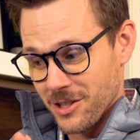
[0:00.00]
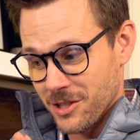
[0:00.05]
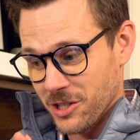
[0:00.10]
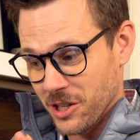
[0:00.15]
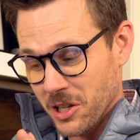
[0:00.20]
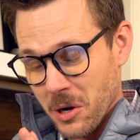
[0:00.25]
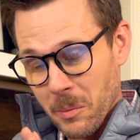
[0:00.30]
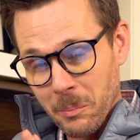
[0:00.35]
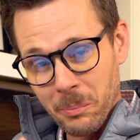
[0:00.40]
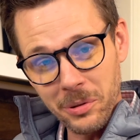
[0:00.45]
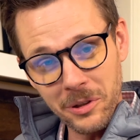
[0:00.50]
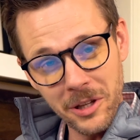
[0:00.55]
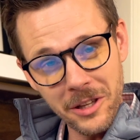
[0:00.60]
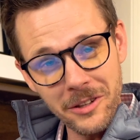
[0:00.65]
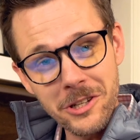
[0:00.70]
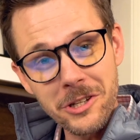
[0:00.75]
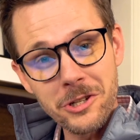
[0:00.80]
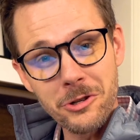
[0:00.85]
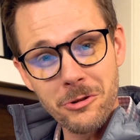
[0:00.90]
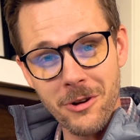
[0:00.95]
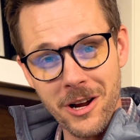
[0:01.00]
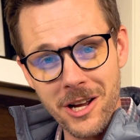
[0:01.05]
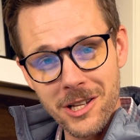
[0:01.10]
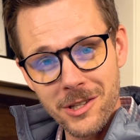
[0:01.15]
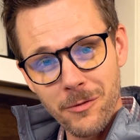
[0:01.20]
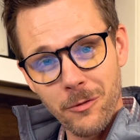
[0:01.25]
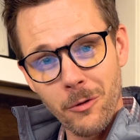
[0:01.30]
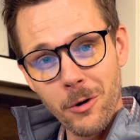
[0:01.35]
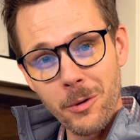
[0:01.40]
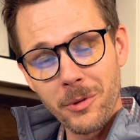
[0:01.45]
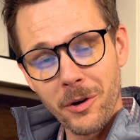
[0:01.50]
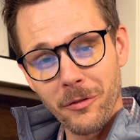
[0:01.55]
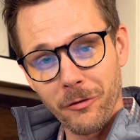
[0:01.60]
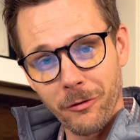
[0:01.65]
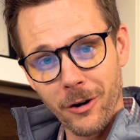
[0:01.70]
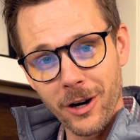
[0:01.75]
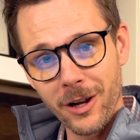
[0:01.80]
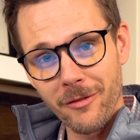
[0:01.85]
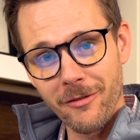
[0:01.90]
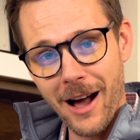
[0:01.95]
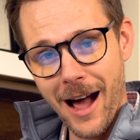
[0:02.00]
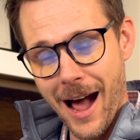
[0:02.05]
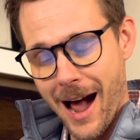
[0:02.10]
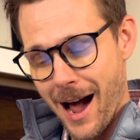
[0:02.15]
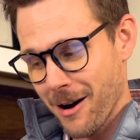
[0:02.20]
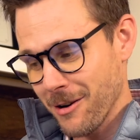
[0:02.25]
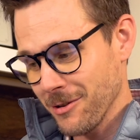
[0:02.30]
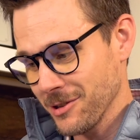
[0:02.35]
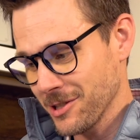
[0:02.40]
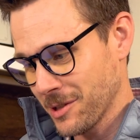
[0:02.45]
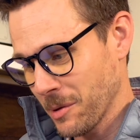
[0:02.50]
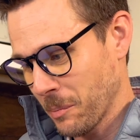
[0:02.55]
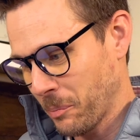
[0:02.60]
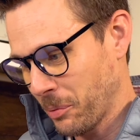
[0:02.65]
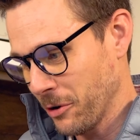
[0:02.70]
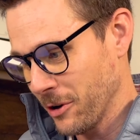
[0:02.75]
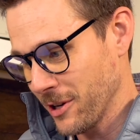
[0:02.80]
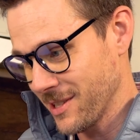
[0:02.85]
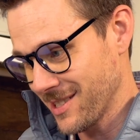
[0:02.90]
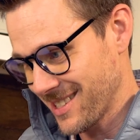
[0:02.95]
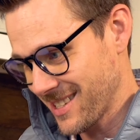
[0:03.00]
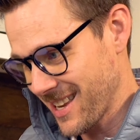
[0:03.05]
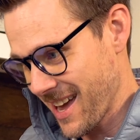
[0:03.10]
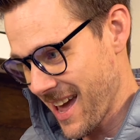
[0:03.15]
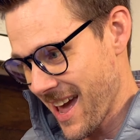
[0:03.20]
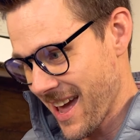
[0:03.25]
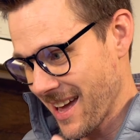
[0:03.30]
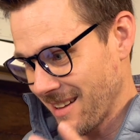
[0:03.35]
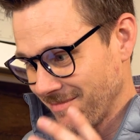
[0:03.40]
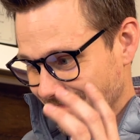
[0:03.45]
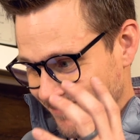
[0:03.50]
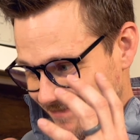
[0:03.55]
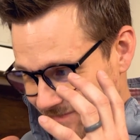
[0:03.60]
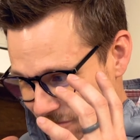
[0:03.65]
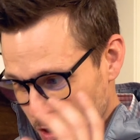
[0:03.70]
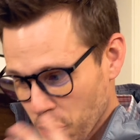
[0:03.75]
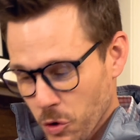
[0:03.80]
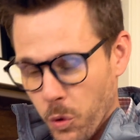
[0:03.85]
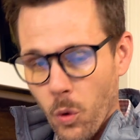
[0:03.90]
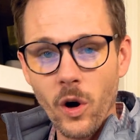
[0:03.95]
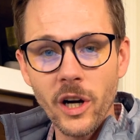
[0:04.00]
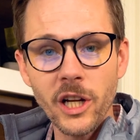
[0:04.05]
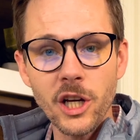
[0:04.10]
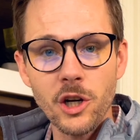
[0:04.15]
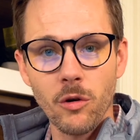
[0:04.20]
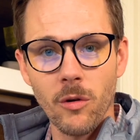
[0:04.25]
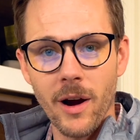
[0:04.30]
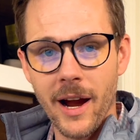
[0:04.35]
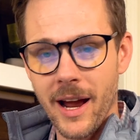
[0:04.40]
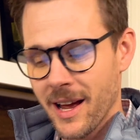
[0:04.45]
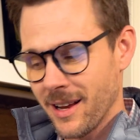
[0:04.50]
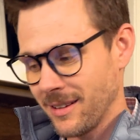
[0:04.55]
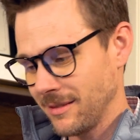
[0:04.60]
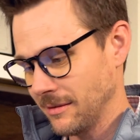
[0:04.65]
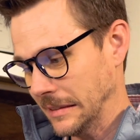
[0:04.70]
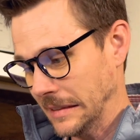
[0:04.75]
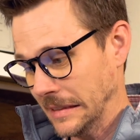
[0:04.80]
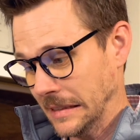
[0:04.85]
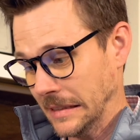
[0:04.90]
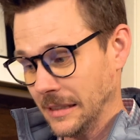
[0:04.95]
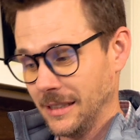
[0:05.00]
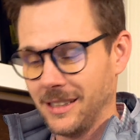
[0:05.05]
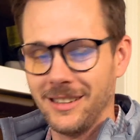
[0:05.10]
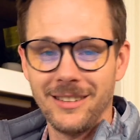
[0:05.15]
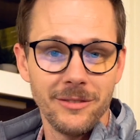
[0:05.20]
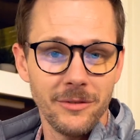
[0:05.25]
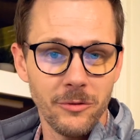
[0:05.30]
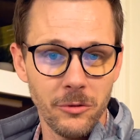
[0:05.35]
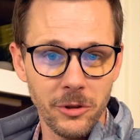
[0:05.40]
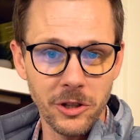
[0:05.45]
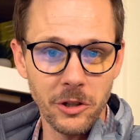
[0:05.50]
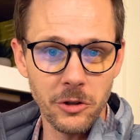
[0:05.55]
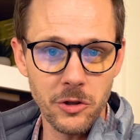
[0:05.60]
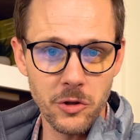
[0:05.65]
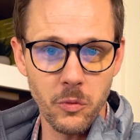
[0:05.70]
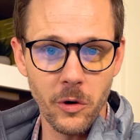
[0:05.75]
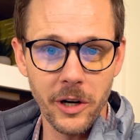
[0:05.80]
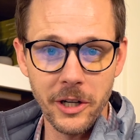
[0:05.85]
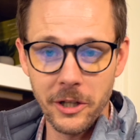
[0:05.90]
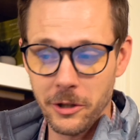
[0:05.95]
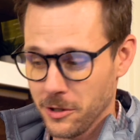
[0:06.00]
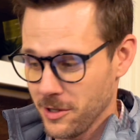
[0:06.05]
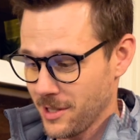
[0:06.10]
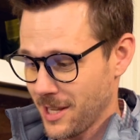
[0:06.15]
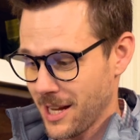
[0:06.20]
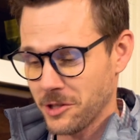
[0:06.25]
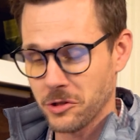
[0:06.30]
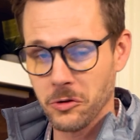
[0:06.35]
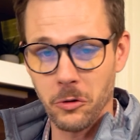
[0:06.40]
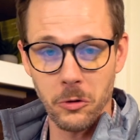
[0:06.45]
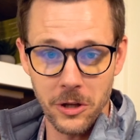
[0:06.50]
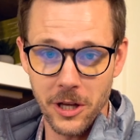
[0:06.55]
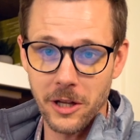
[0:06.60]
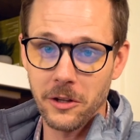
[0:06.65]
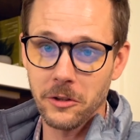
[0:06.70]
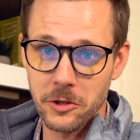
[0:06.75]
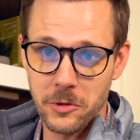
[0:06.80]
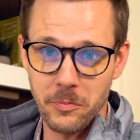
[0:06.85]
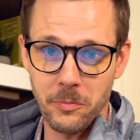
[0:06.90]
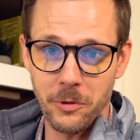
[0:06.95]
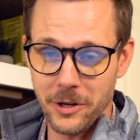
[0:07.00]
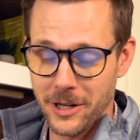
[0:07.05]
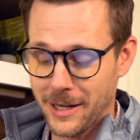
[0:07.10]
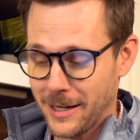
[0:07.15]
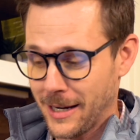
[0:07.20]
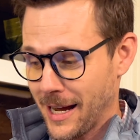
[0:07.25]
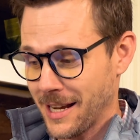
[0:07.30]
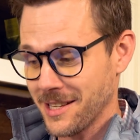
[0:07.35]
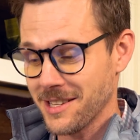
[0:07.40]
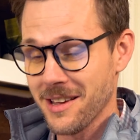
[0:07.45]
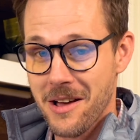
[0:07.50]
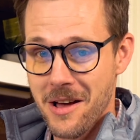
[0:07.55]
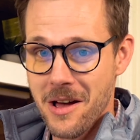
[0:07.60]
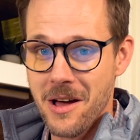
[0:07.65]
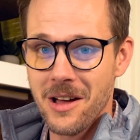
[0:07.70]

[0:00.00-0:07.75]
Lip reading: To completely transform the front of a house, to put, say, 20 grand, well, with those windows, that door, that looks pretty nice.